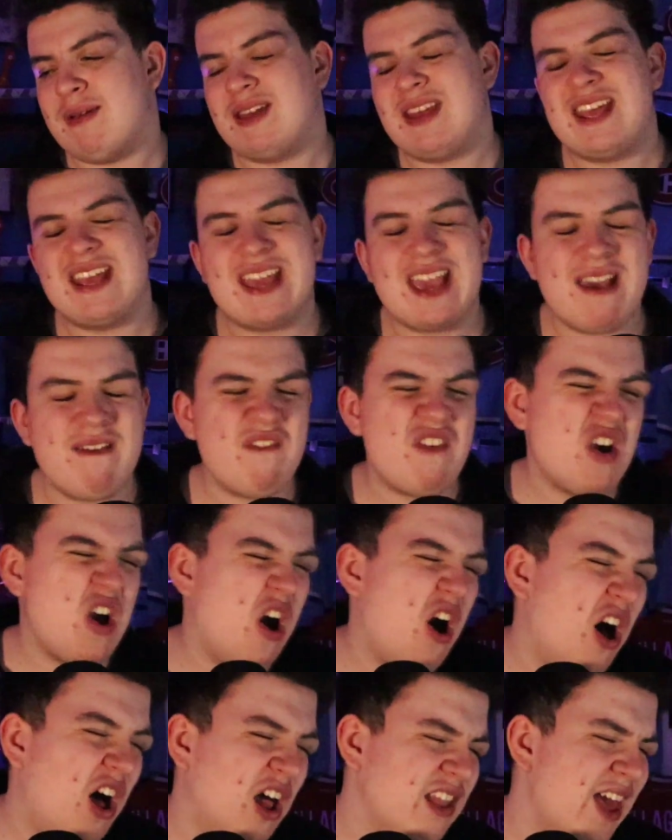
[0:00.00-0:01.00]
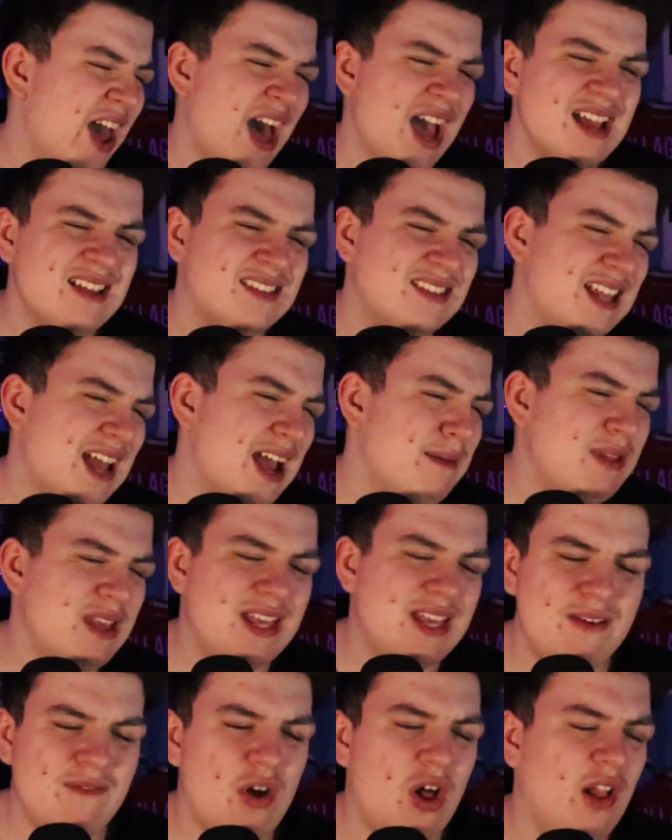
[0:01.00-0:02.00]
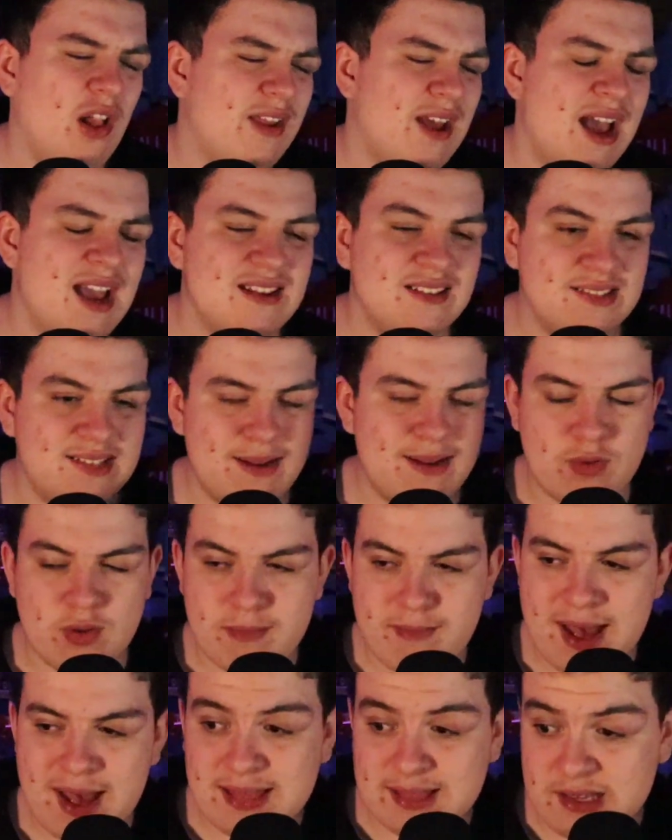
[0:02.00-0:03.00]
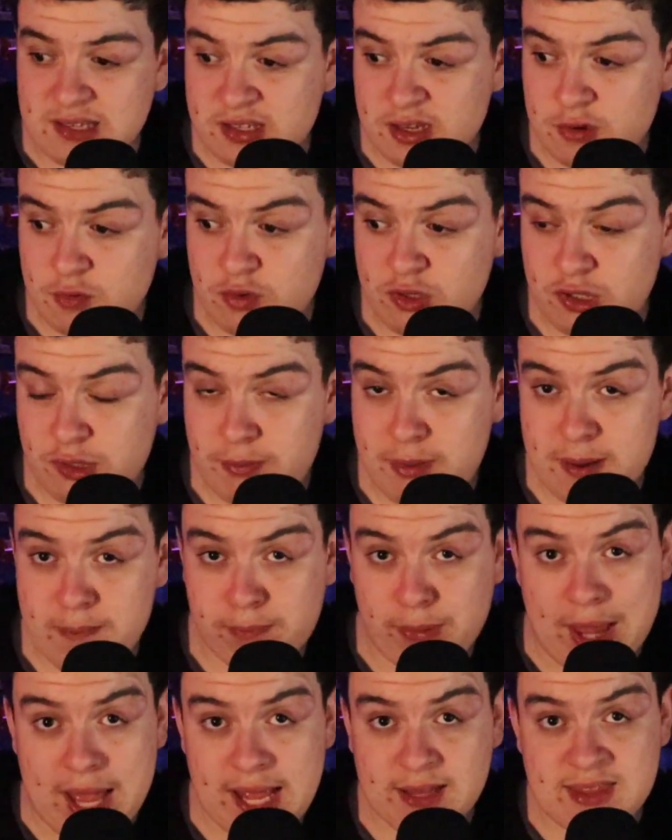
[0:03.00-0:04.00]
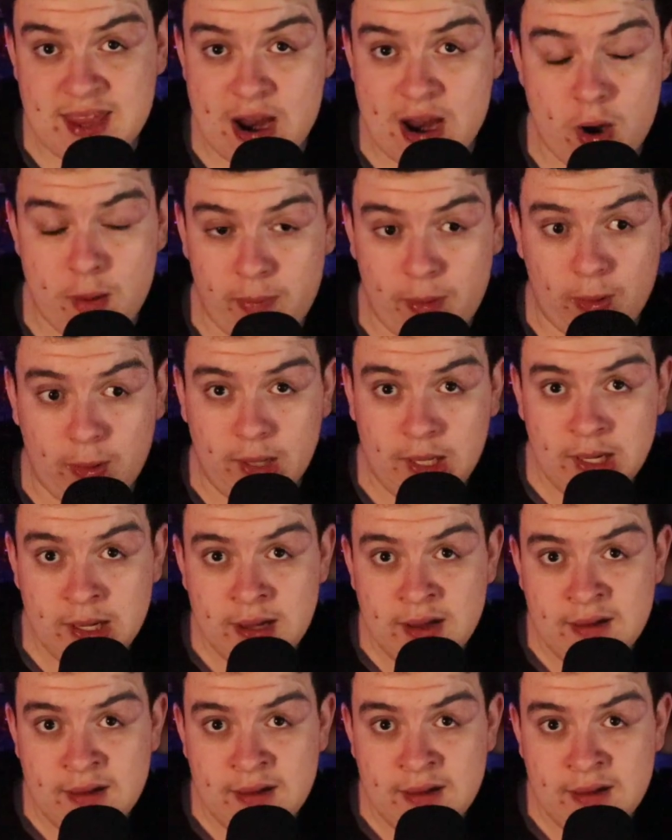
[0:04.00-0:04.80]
And they gave all the ice time to Matheson, who's been playing terrible.